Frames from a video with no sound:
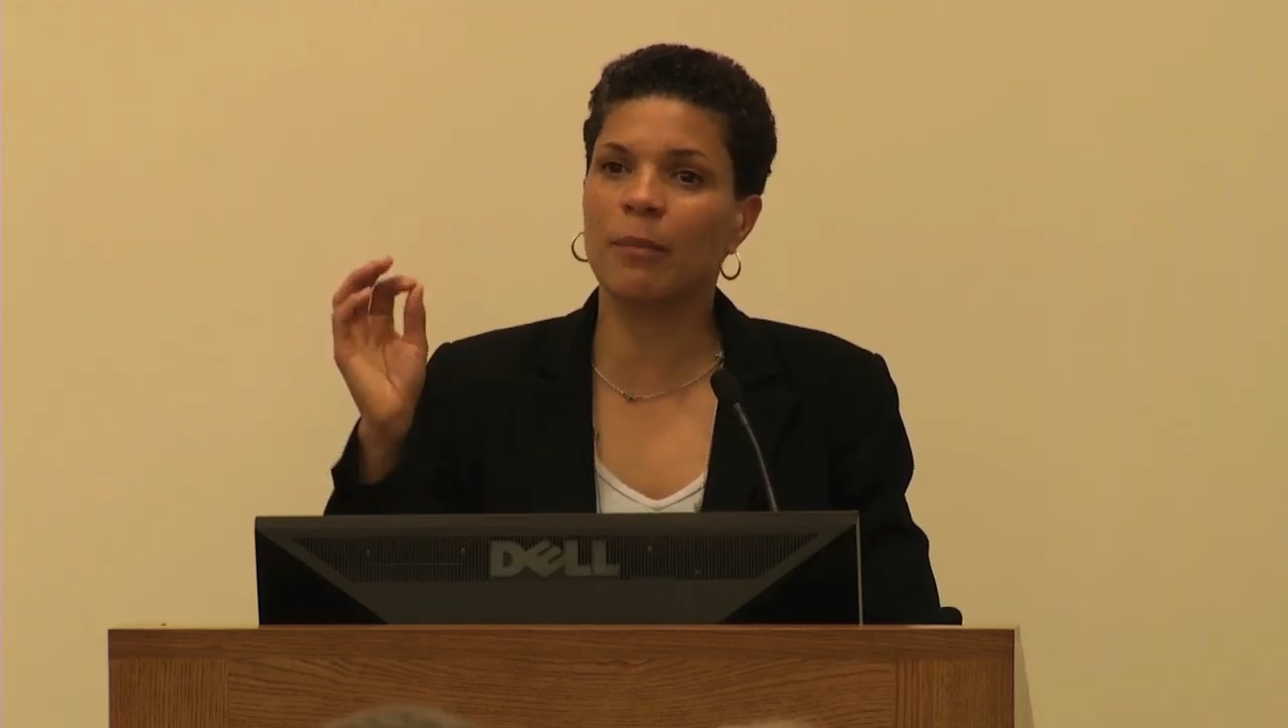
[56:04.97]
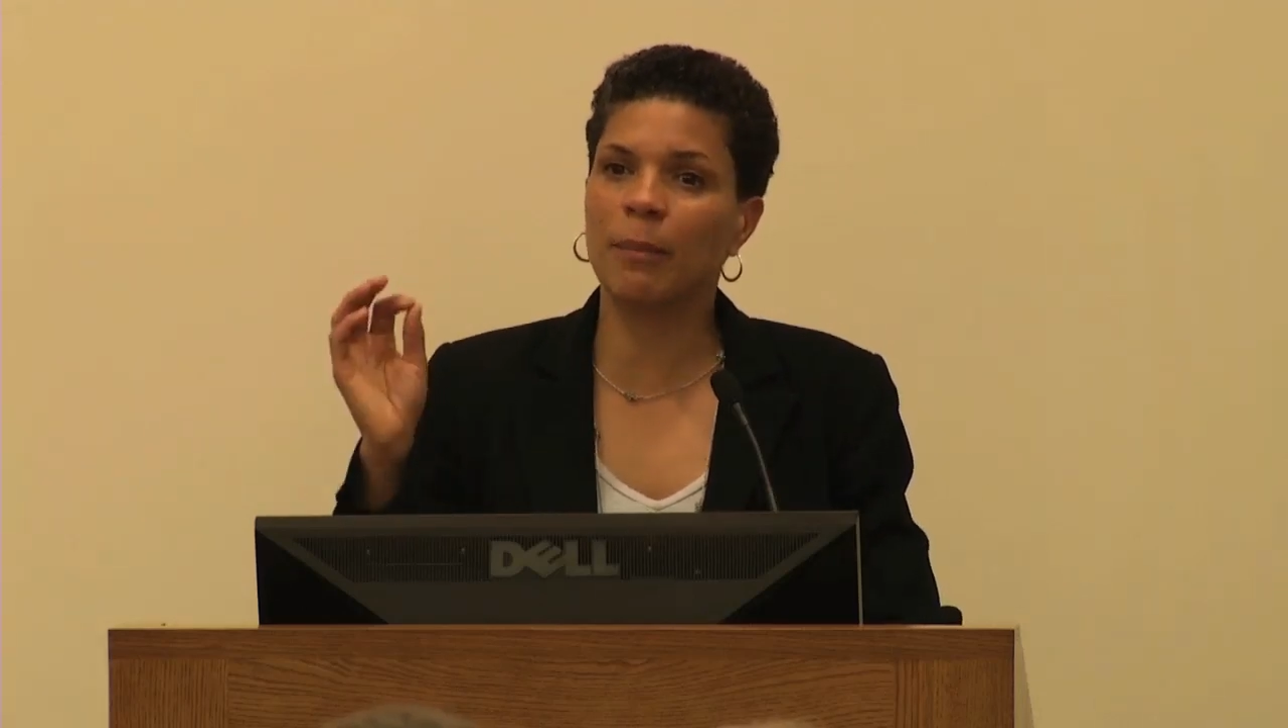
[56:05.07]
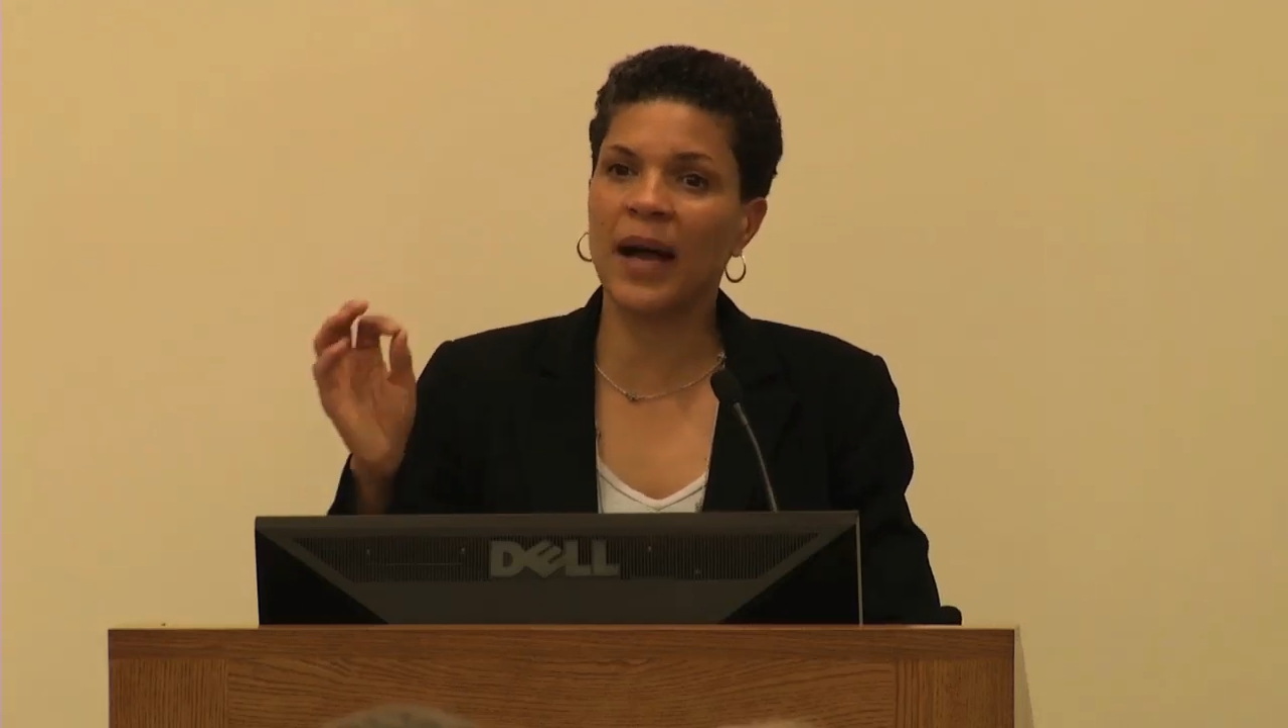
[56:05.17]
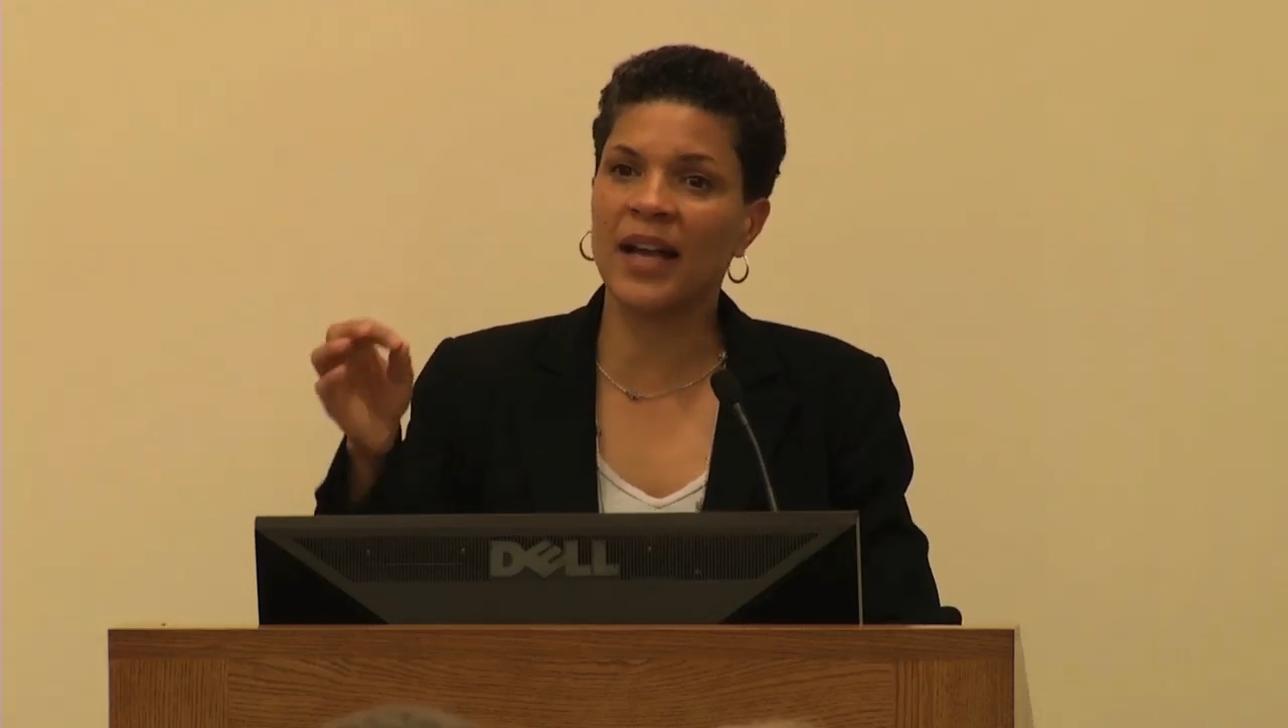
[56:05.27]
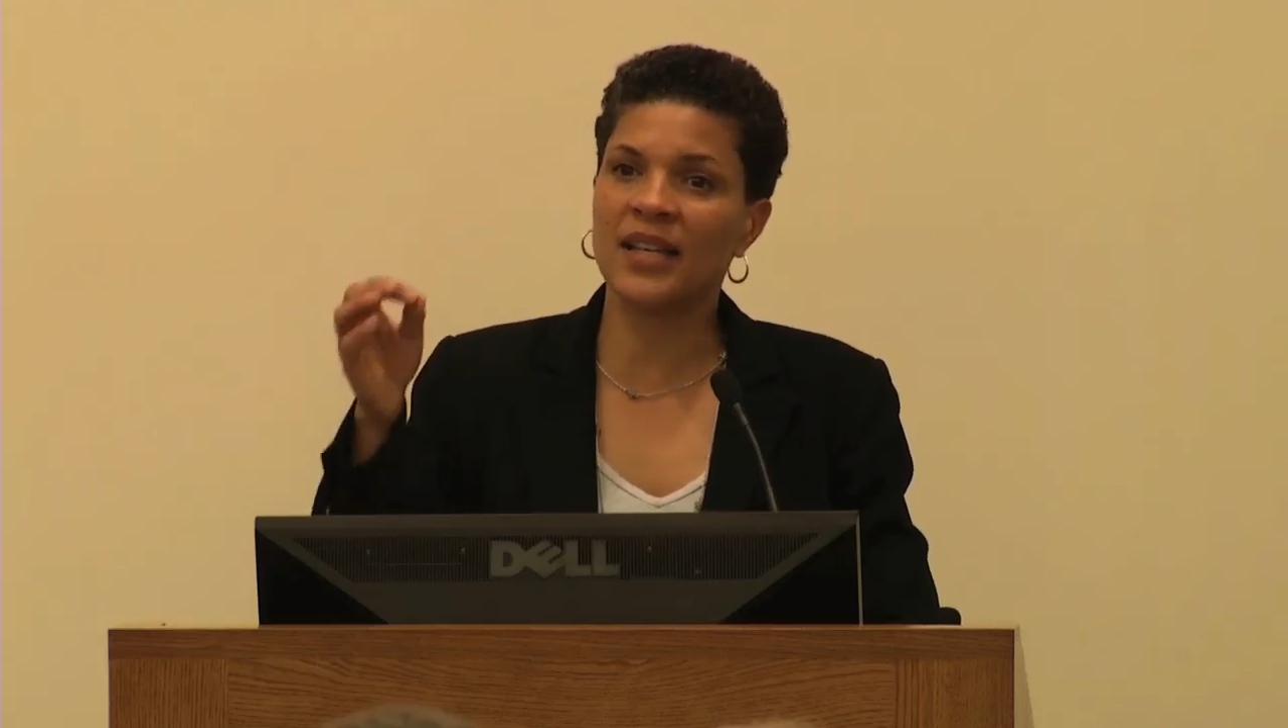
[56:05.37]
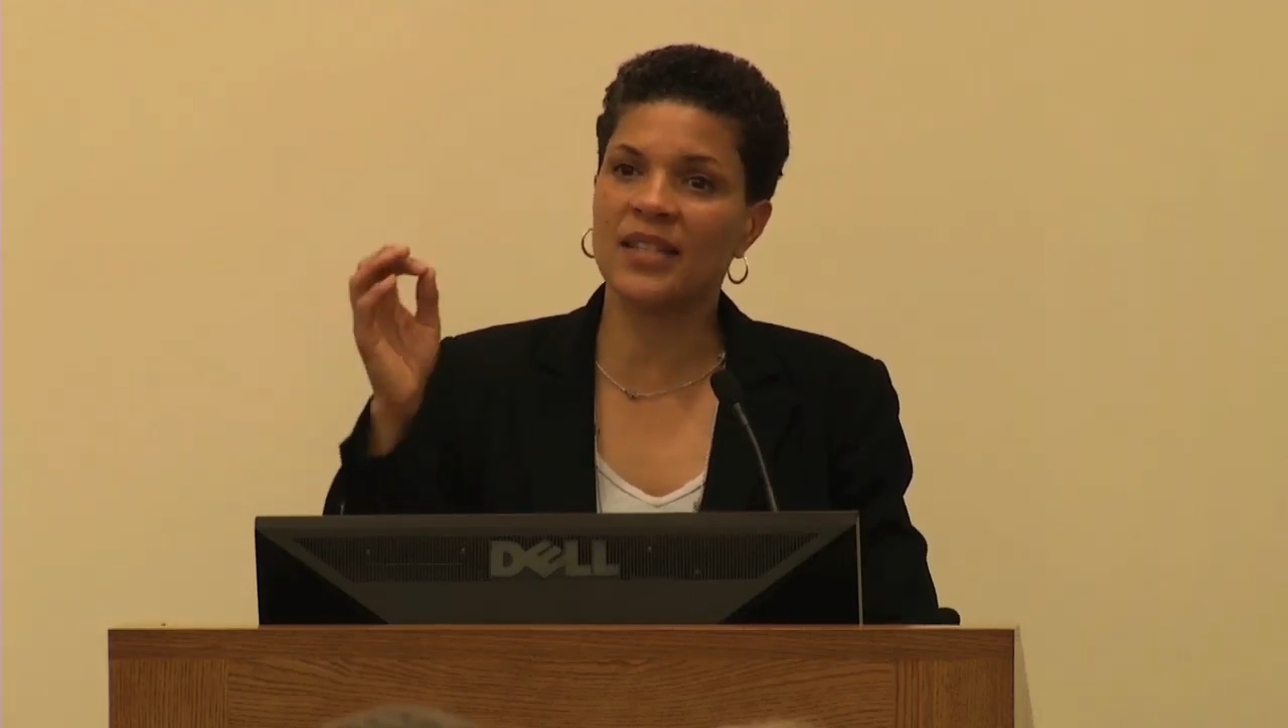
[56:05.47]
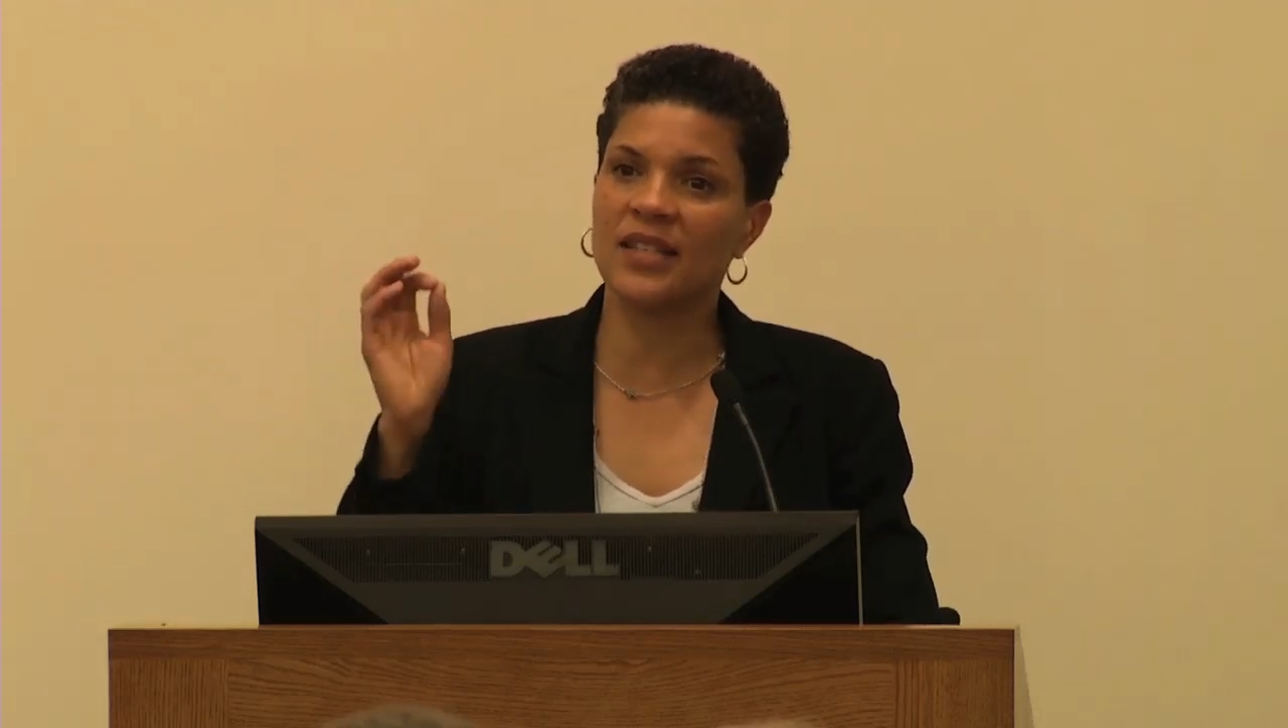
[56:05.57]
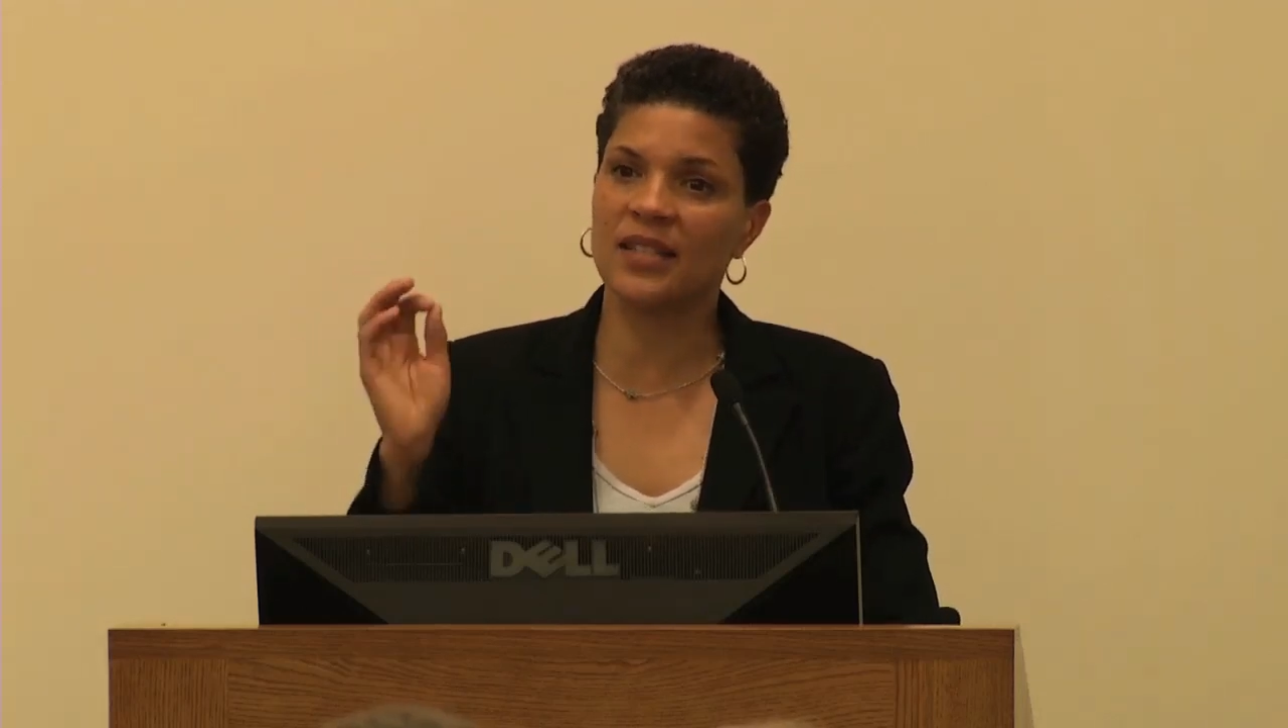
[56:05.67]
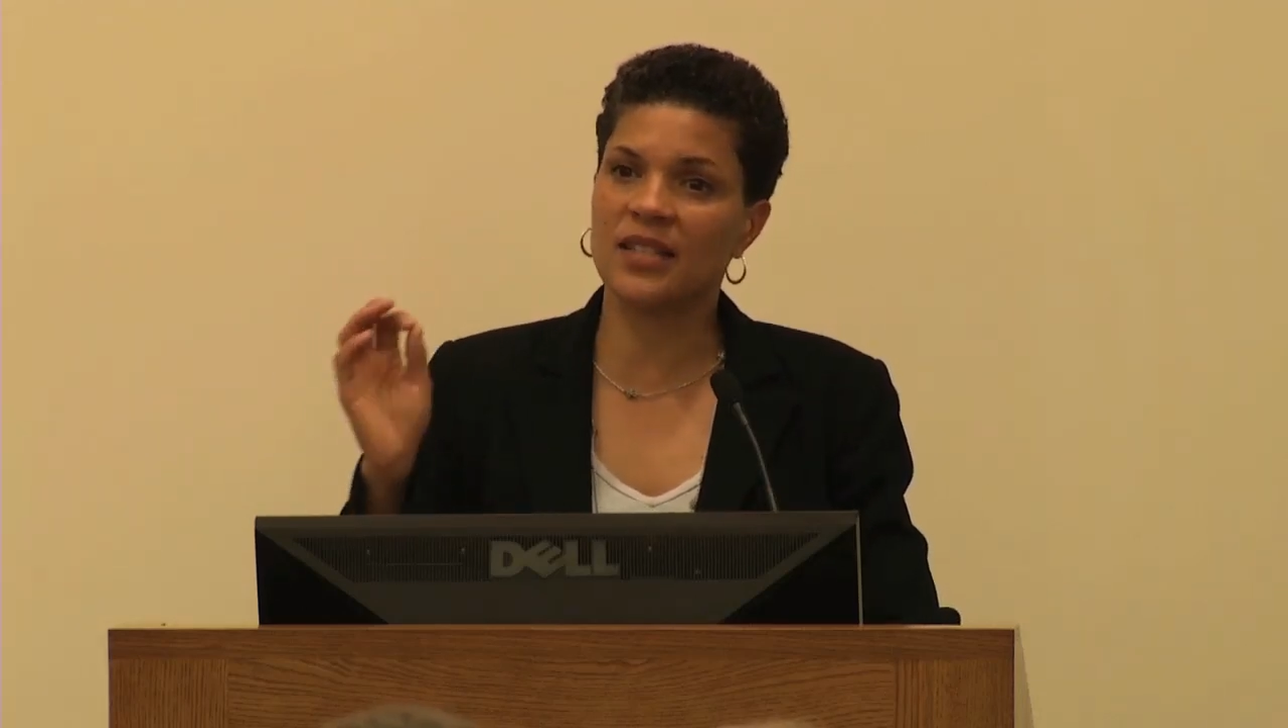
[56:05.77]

biases